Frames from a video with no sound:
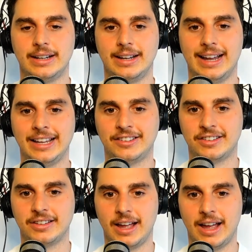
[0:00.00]

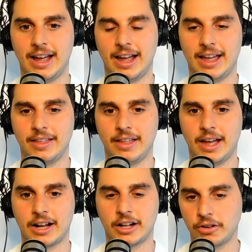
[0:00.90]
it's
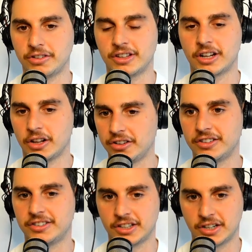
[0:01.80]
the
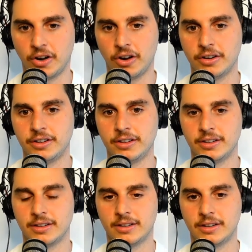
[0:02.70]
closest to God
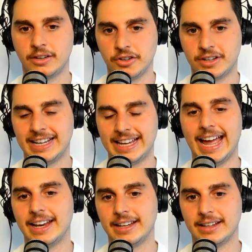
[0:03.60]
you can
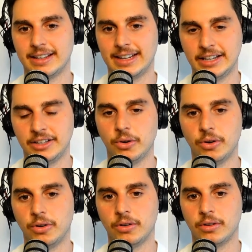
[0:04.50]
get in
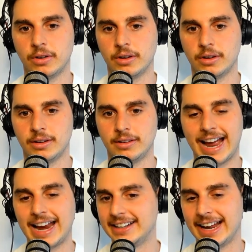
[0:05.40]
your
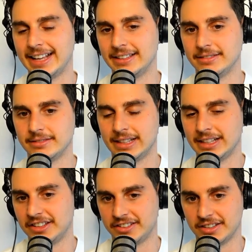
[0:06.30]
day-to-day
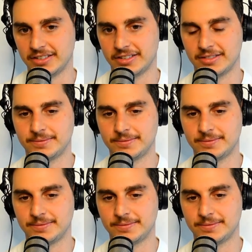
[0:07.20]
existence.